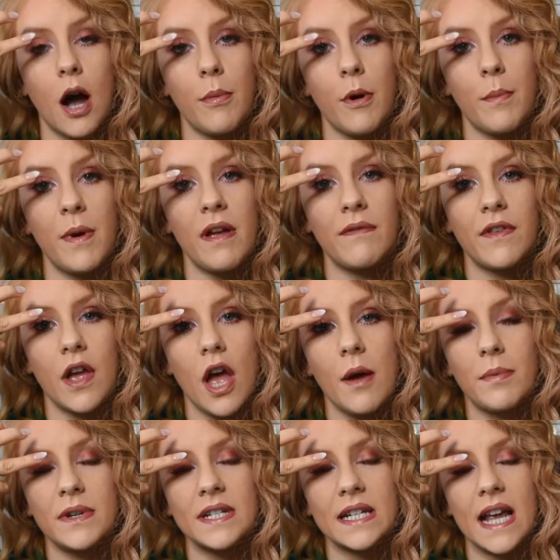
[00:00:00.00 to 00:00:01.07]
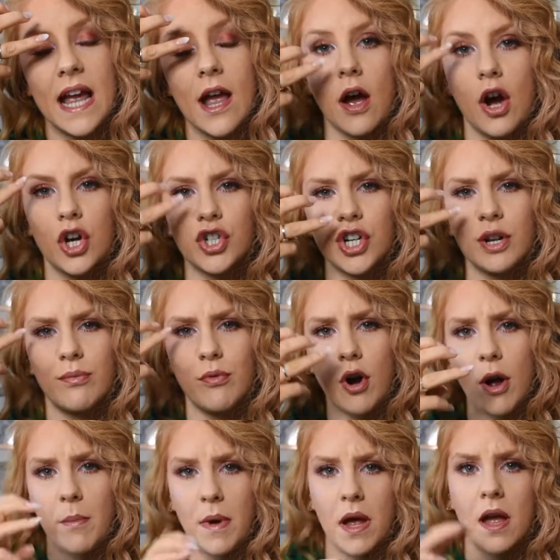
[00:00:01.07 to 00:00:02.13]
I put a bit of the Urban Decay eyeshadow
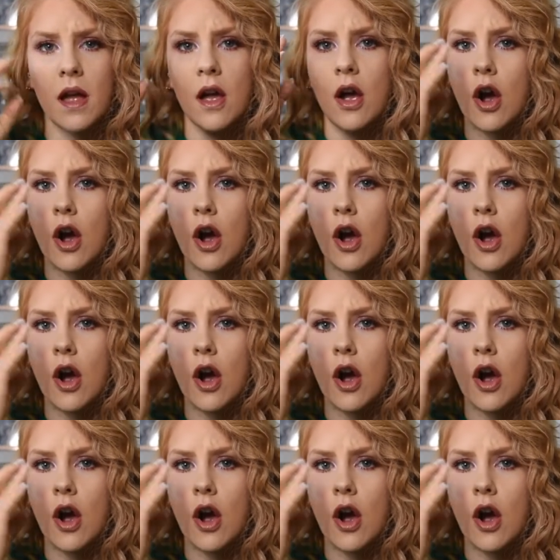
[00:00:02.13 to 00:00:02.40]
primer